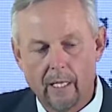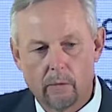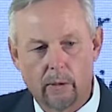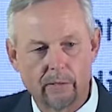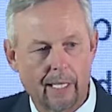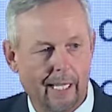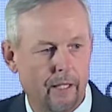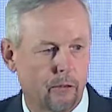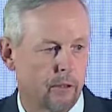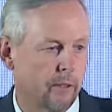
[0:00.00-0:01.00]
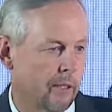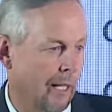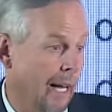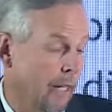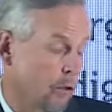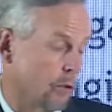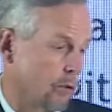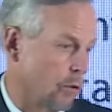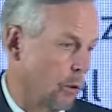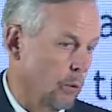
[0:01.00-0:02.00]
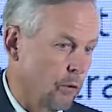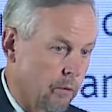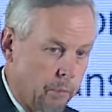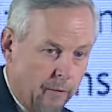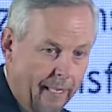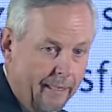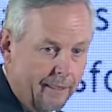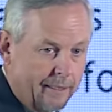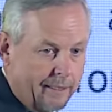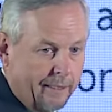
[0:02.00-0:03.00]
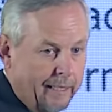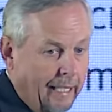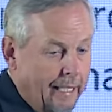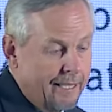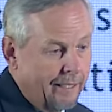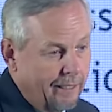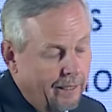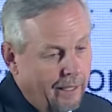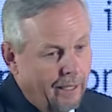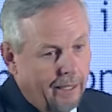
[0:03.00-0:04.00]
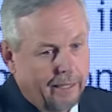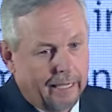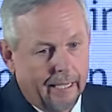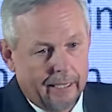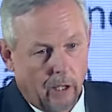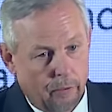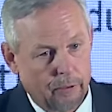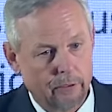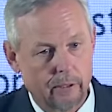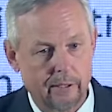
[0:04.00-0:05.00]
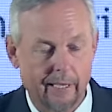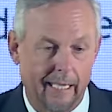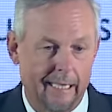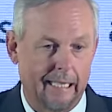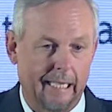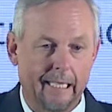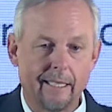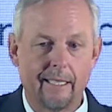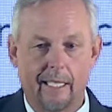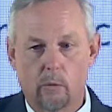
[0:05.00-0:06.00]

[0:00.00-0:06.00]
One of the largest solution providers in India, 9 offices, 8 in India and